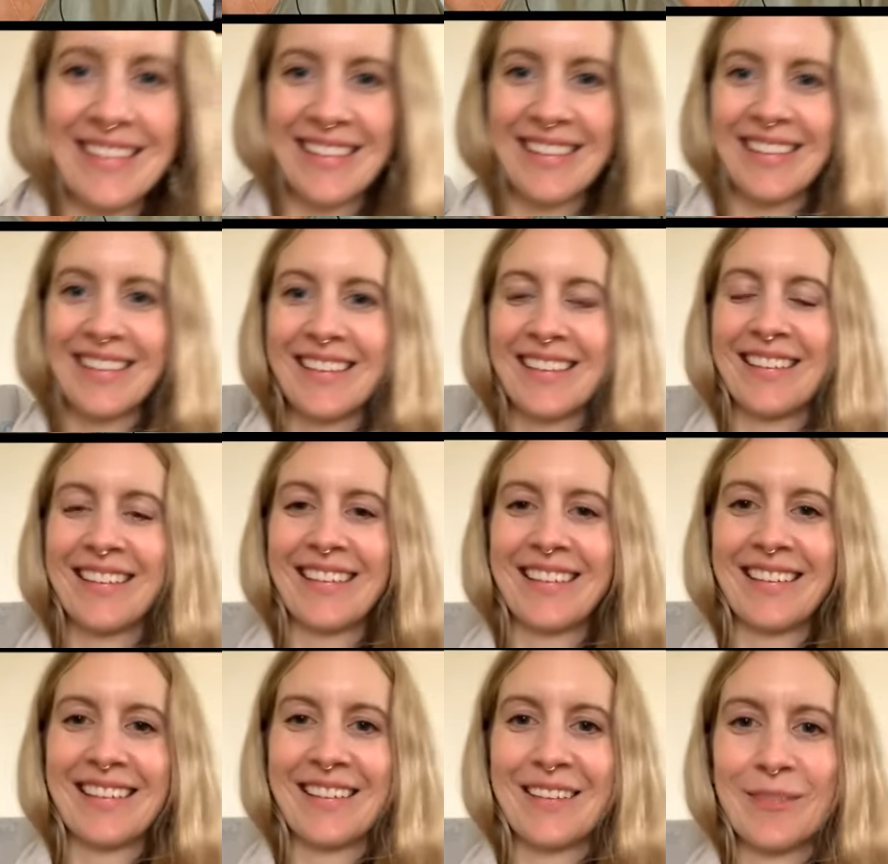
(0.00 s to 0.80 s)

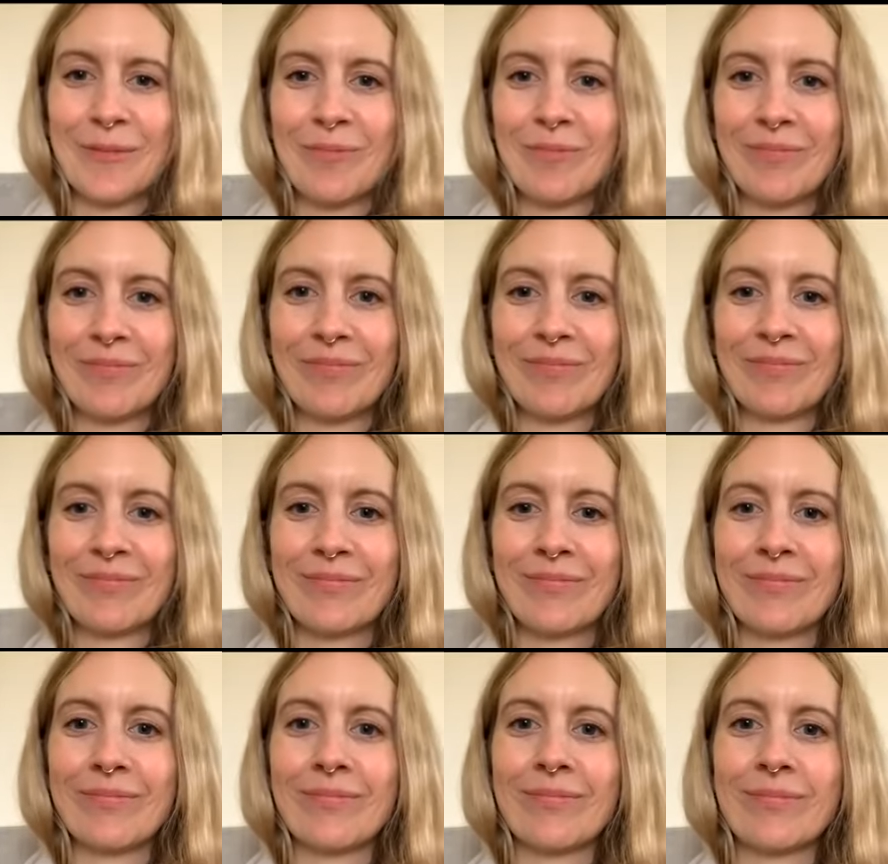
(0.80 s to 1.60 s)

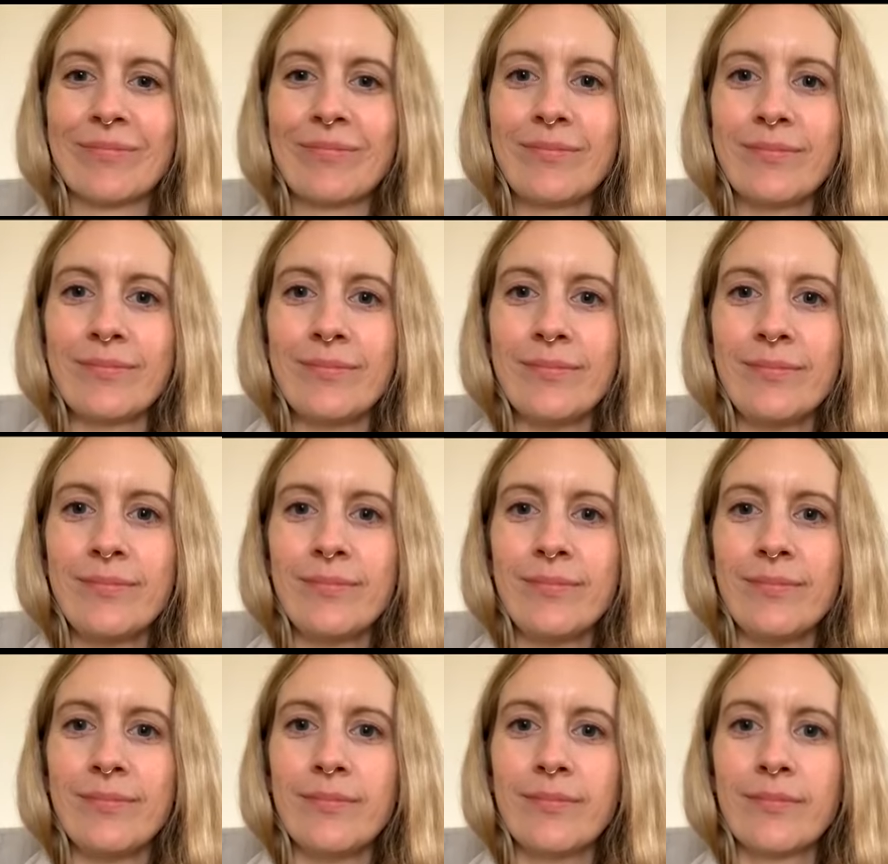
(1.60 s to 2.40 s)

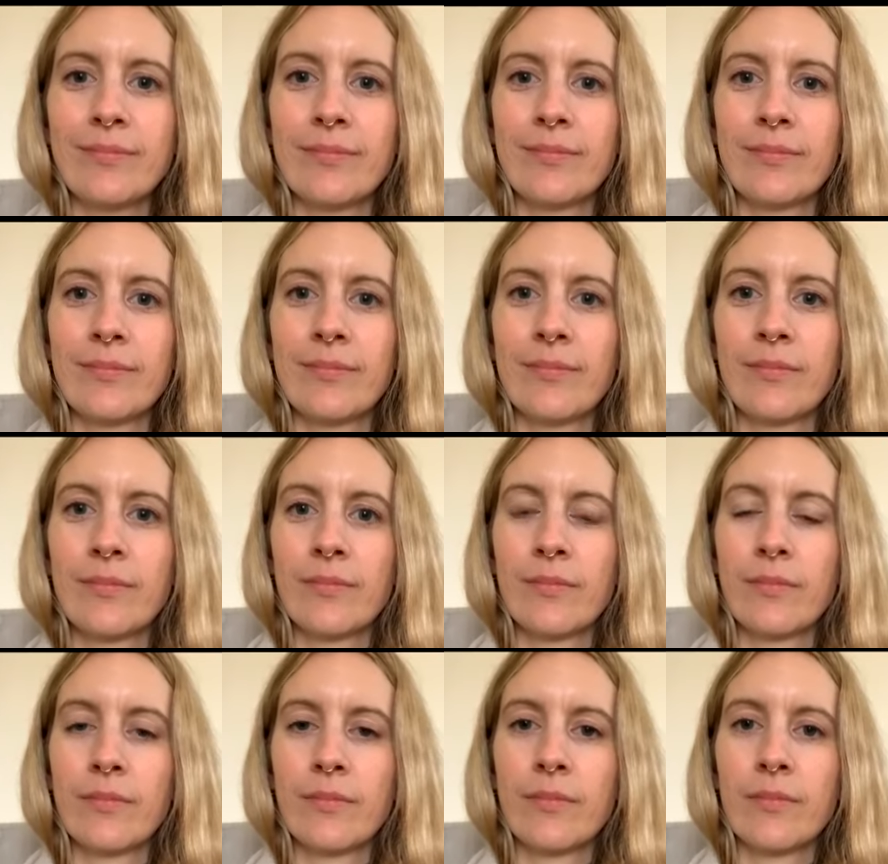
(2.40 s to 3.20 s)

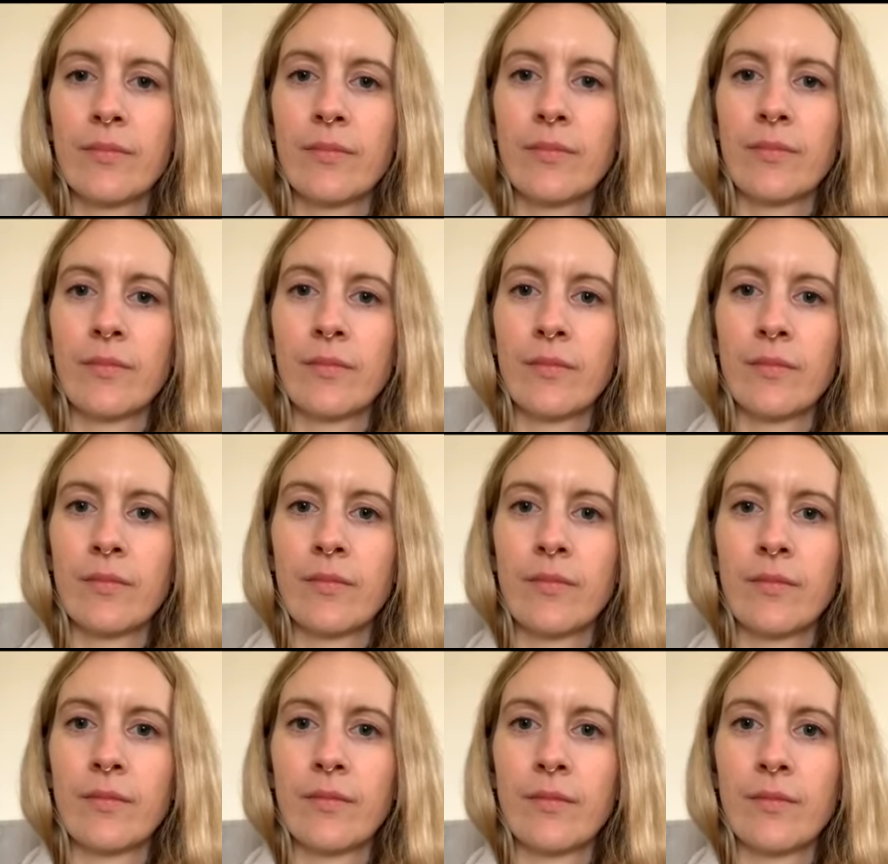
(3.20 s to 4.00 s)

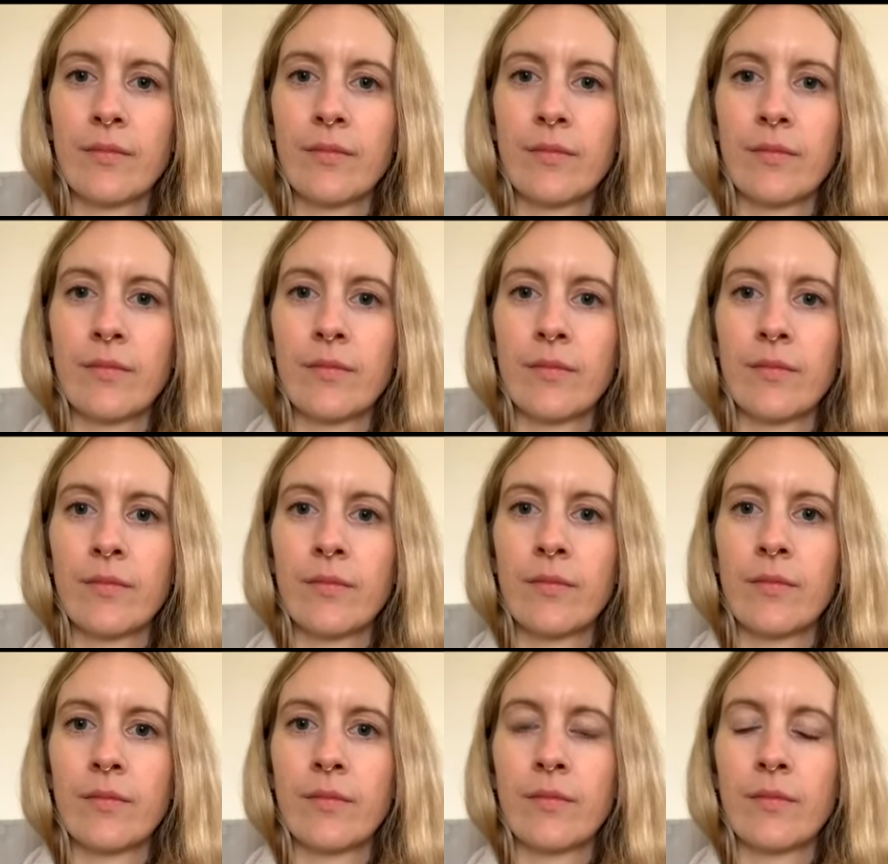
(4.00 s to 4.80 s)

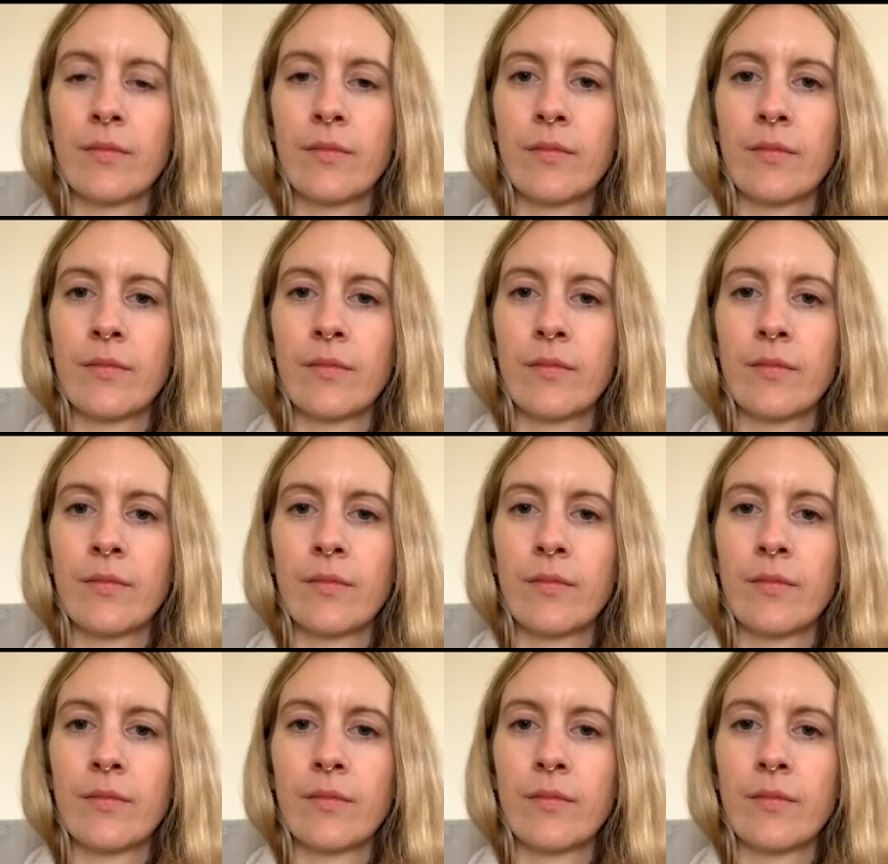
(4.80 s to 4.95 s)
[no speech]